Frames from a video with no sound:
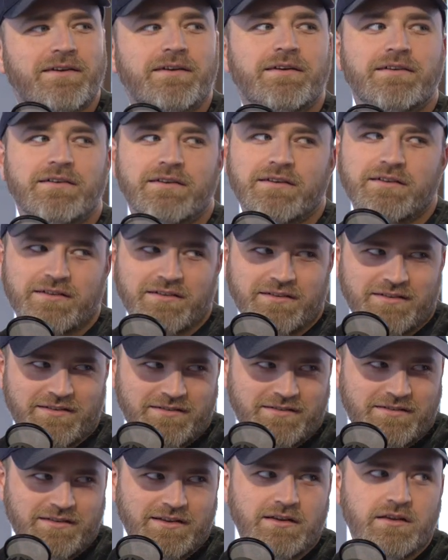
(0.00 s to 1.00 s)
Oh, yeah,
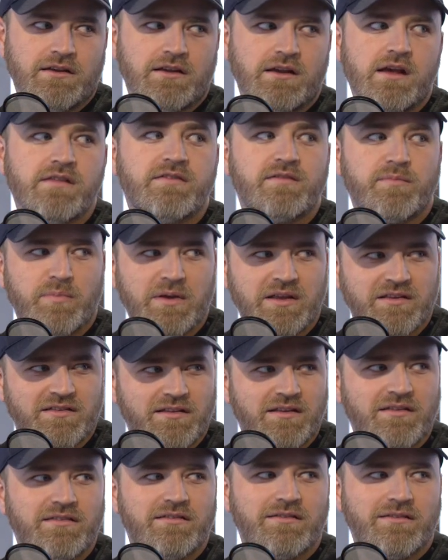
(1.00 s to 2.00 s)
definitely. It's
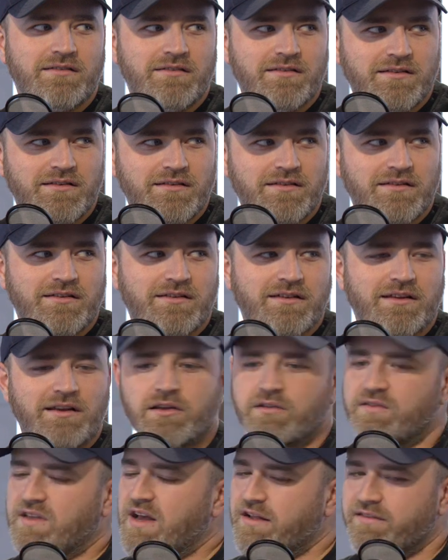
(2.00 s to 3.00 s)
business. Yeah.
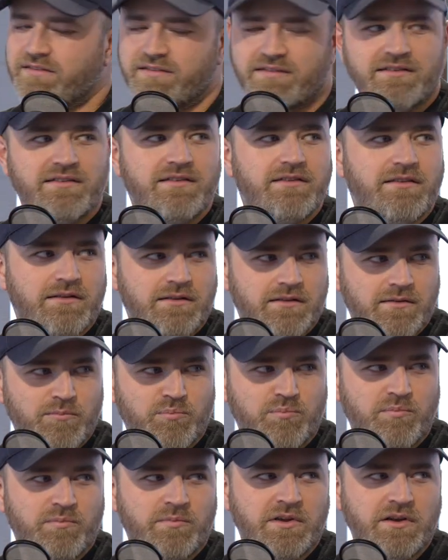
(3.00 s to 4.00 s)
That's...
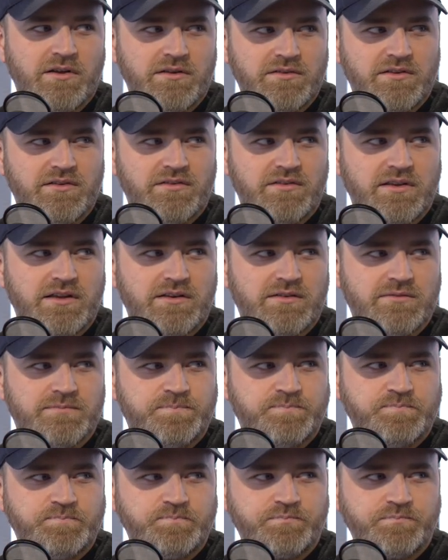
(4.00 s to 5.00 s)
Yeah, you like an old school